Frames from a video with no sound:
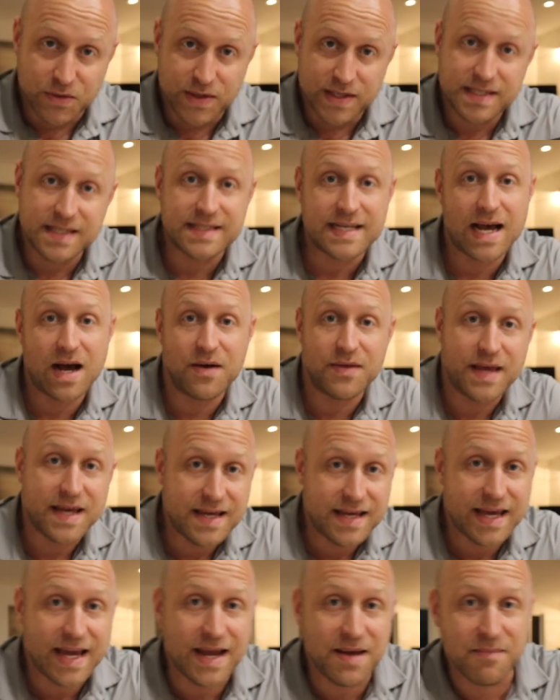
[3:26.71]
this is how
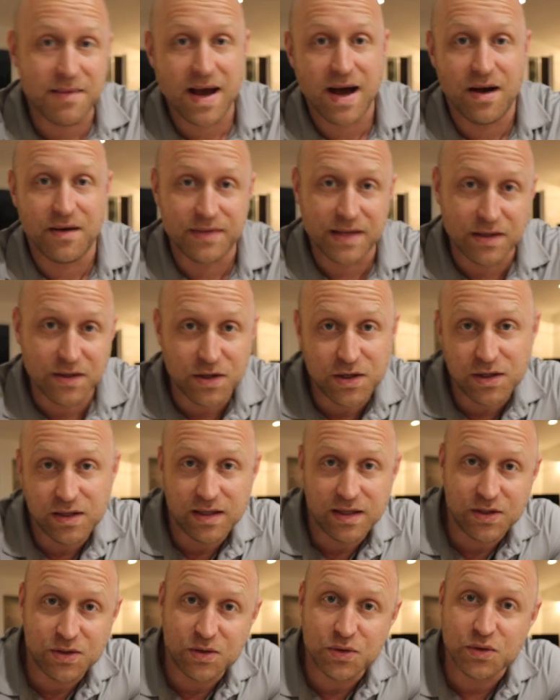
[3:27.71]
they came out. They look a
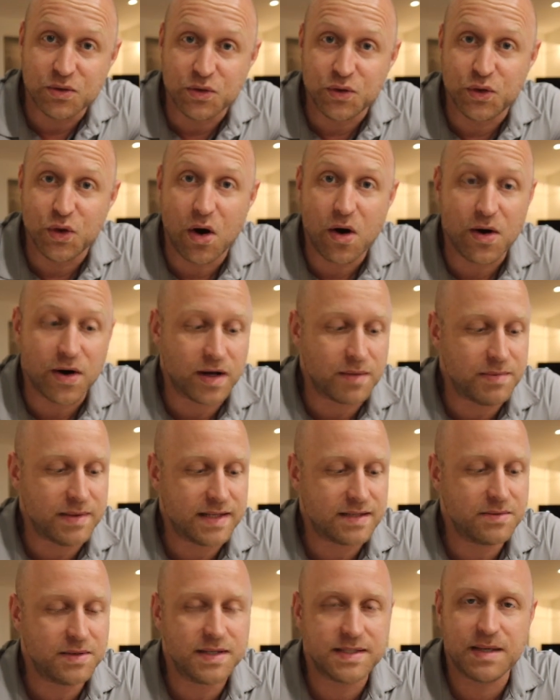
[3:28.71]
little dark, but
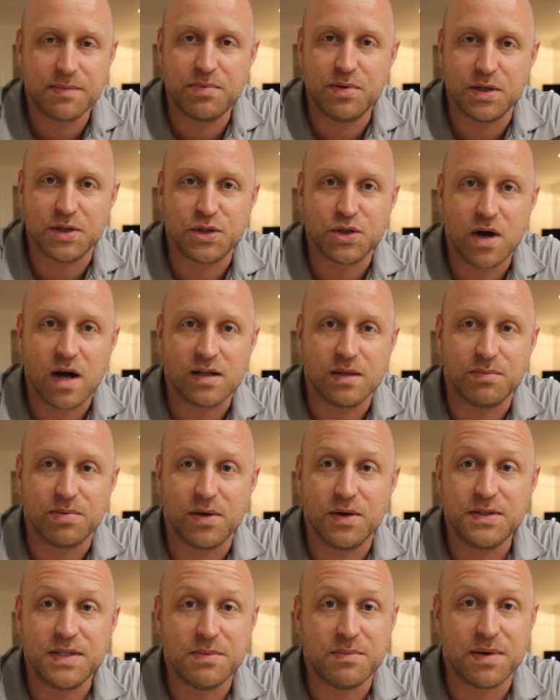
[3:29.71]
that's because I put chocolate
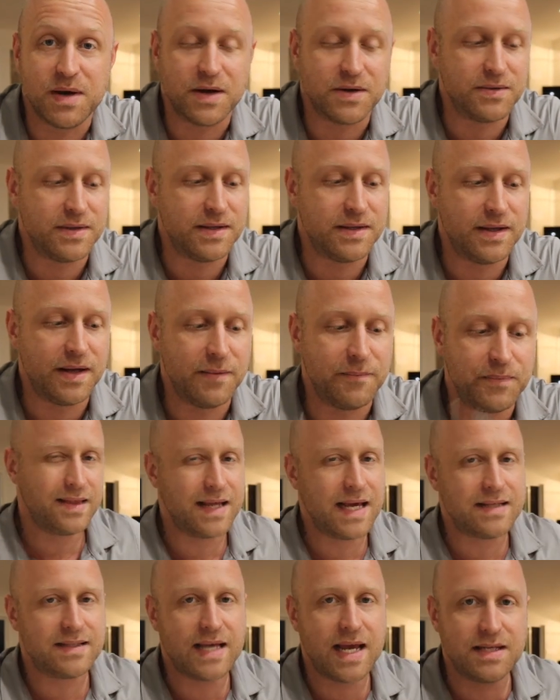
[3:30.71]
protein powder in them.
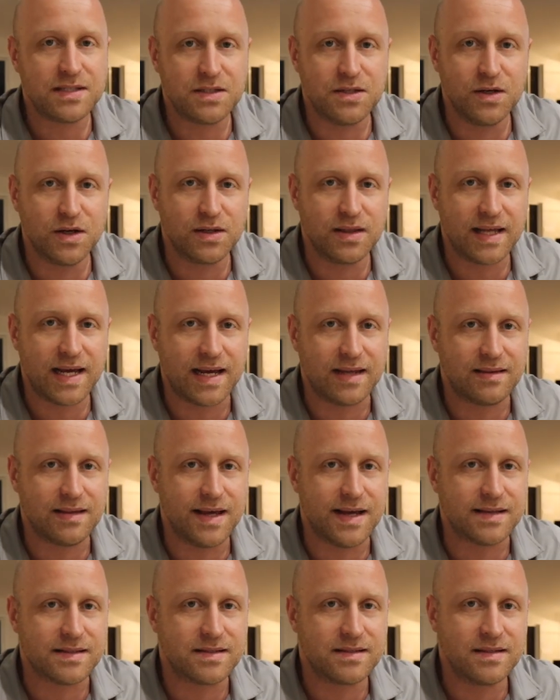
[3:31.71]
They taste good like
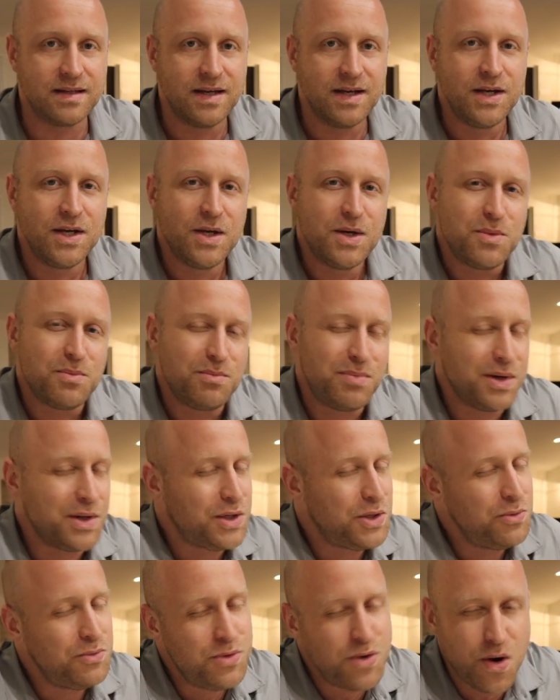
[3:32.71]
this,
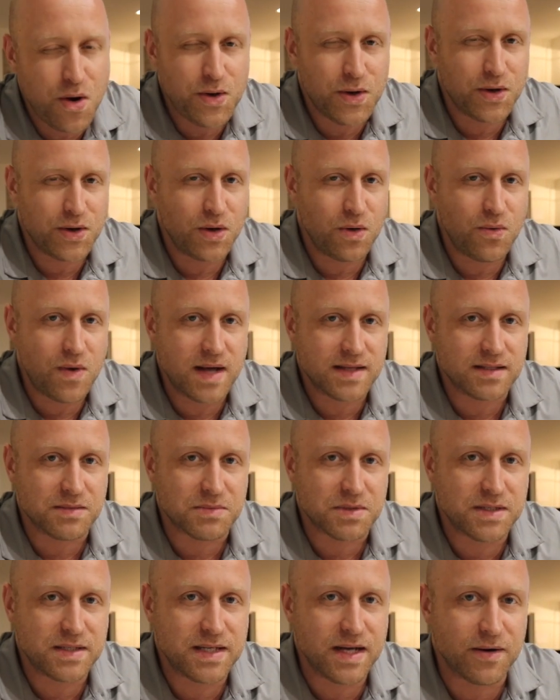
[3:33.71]
but you know you're gonna want
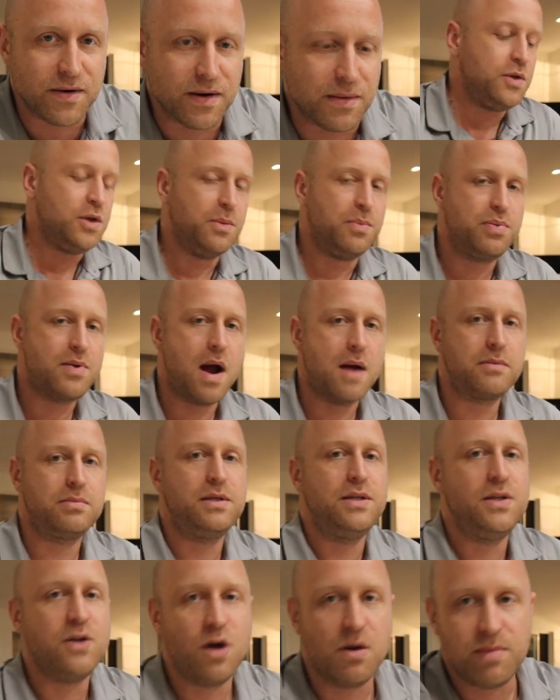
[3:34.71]
some syrup. You
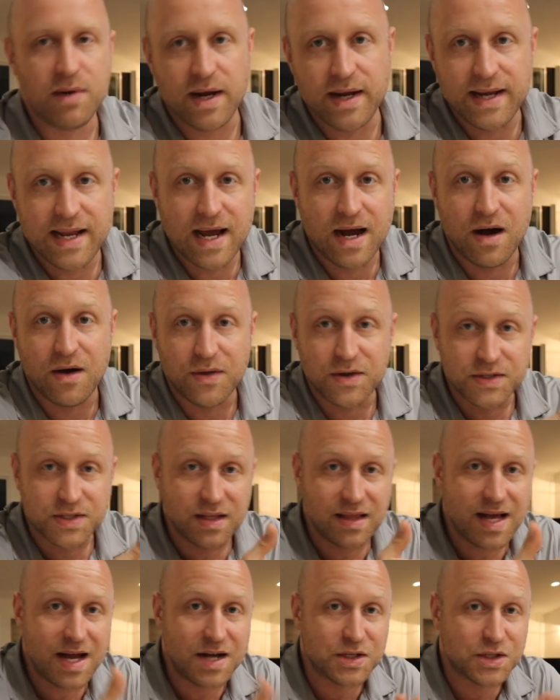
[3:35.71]
probably know by now, there's
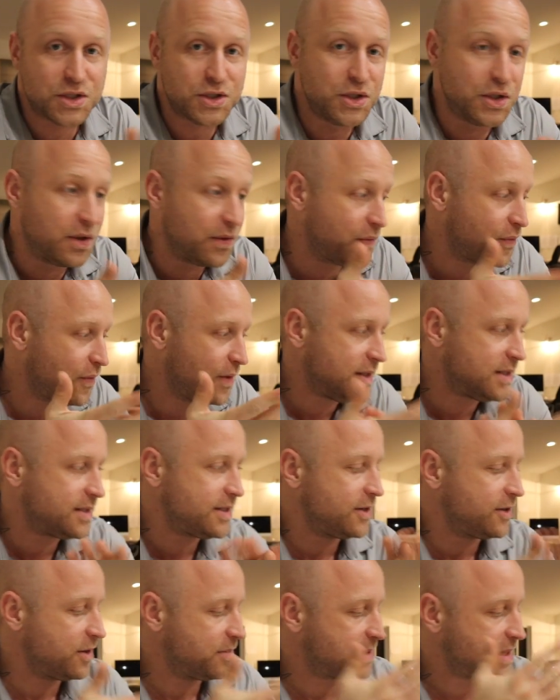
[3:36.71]
a lot of sugar-free
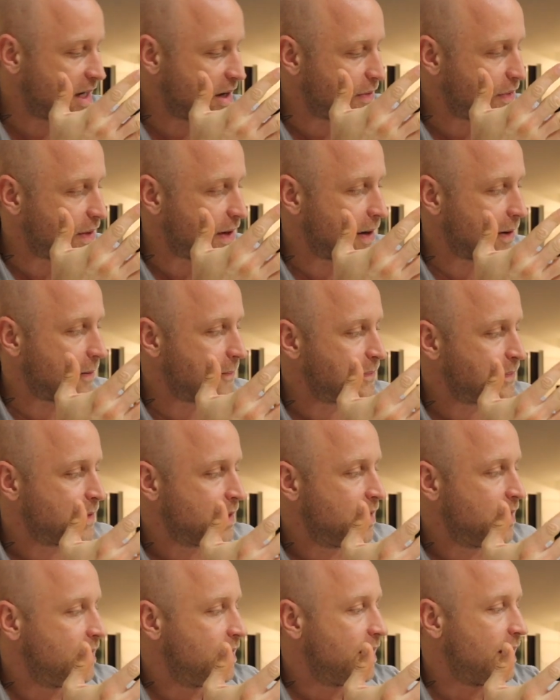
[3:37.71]
syrups out there,
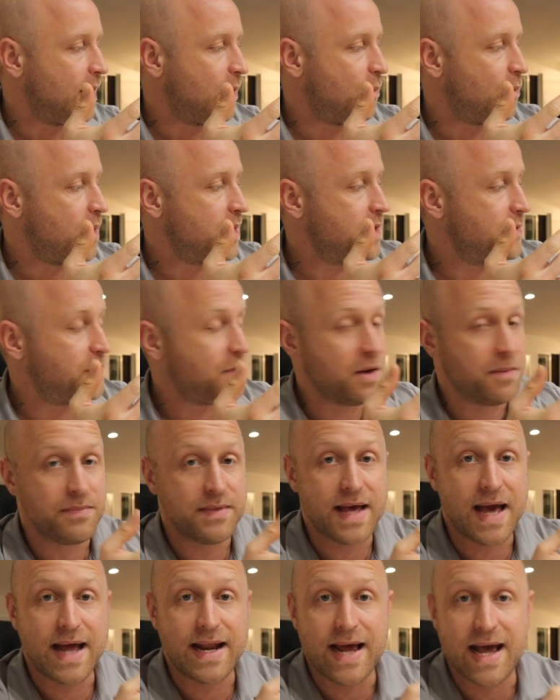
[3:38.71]
and one of
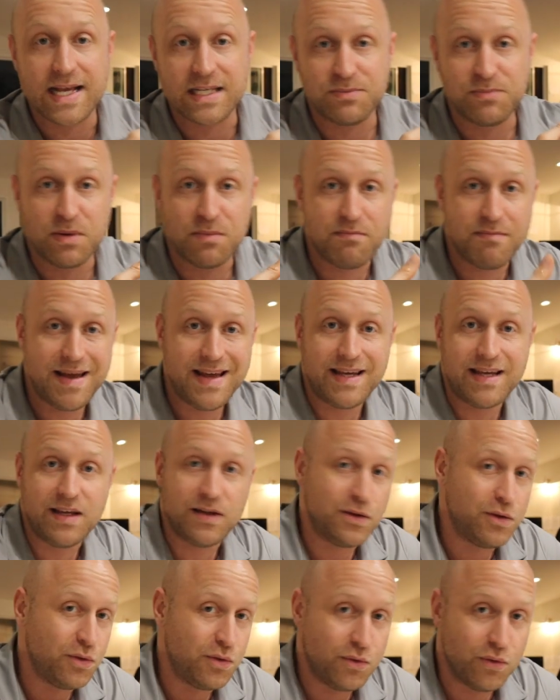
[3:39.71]
them that has been
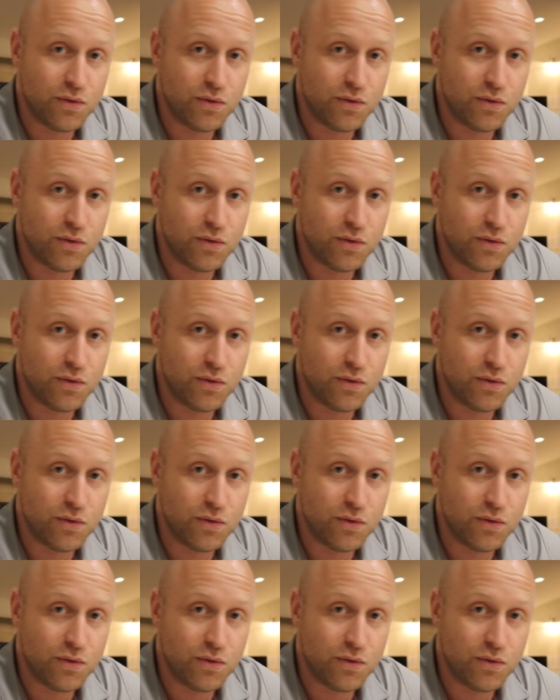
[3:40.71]
making,